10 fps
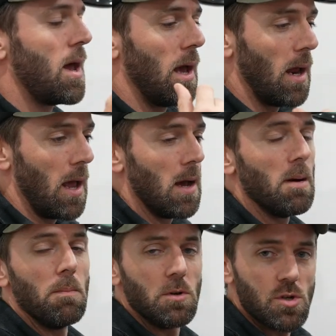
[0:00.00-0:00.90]
and I
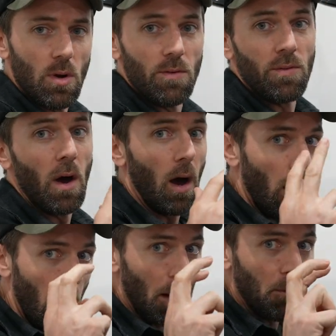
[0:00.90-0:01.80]
am sort of
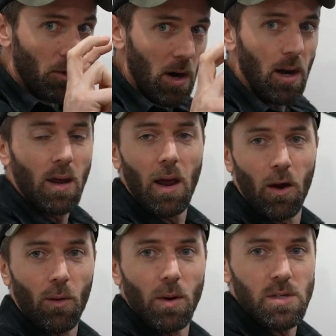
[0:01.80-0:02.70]
upgrading,
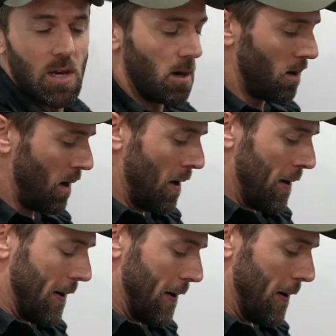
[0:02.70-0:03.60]
air quotes here,
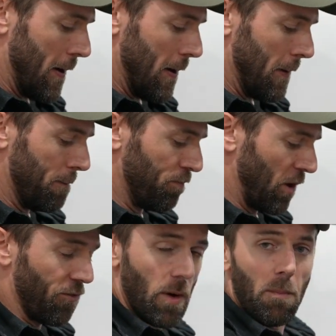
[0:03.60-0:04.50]
um,
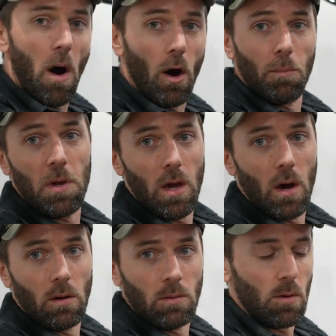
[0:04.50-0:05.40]
from
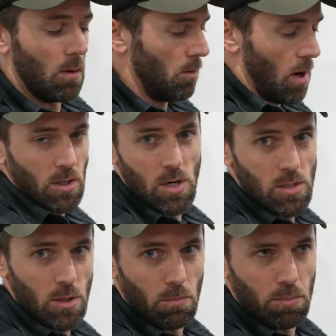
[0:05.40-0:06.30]
RPO or
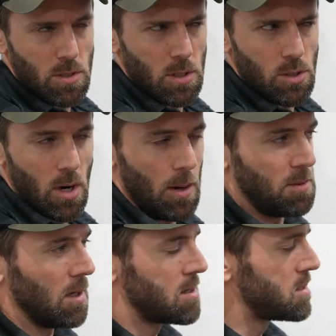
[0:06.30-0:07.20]
Rochester Precision
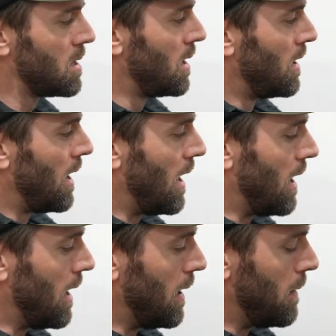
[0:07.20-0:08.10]
Optics.
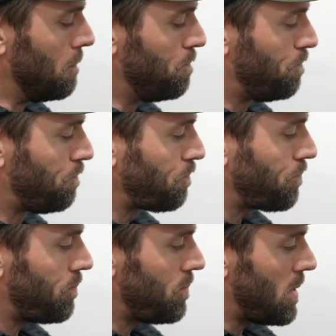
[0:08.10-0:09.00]
Um,
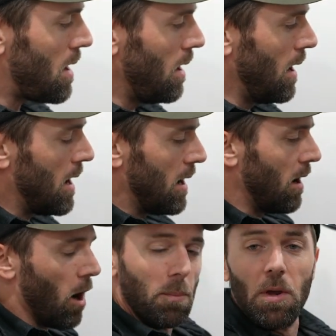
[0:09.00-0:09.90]

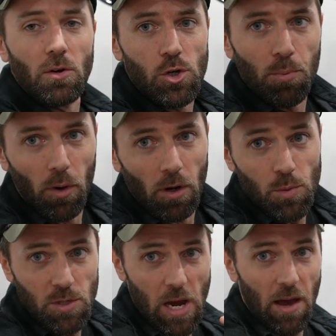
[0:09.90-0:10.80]
uh, RPO
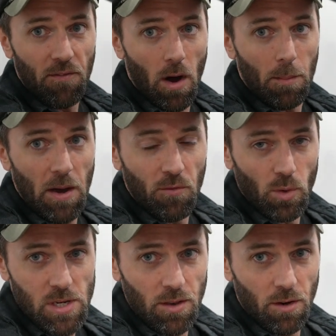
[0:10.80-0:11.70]
2.0s, which I have on my
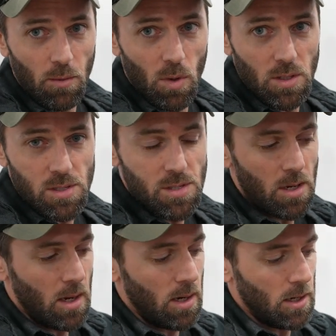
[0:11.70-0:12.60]

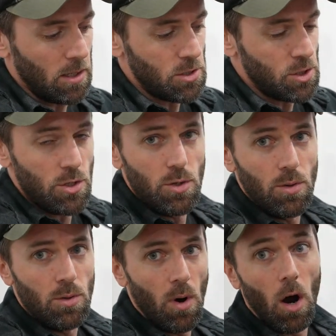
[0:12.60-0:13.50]
1431s, uh,
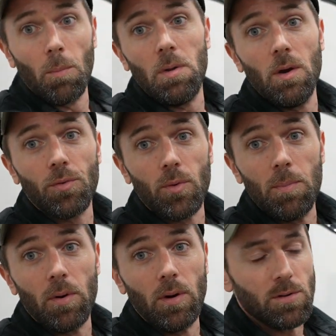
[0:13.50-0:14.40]
to RPO
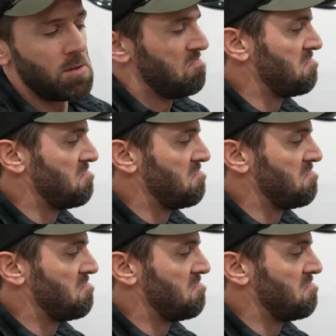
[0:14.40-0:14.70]
3.0s.